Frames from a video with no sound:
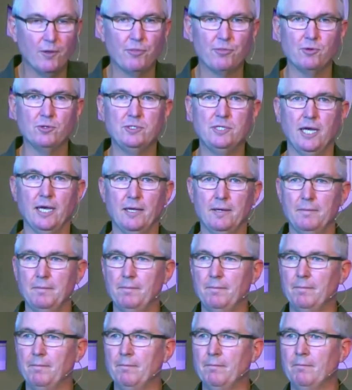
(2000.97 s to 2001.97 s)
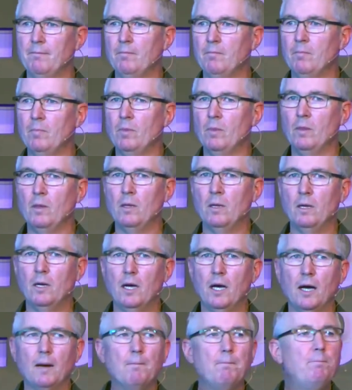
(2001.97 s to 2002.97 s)
1 through 10.
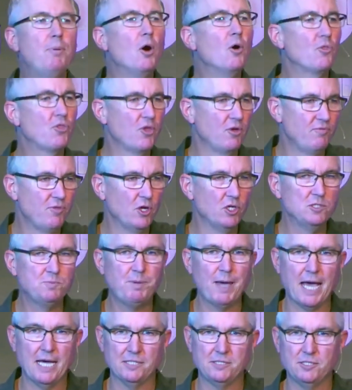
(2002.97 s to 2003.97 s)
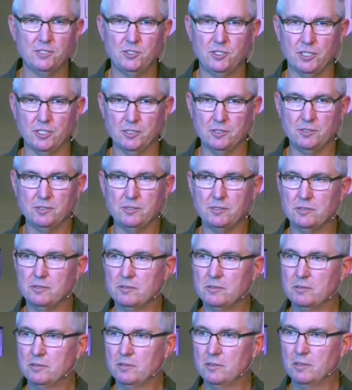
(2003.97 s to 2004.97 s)
Both of those
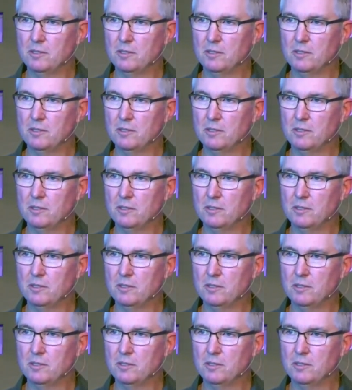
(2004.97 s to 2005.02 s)
passages,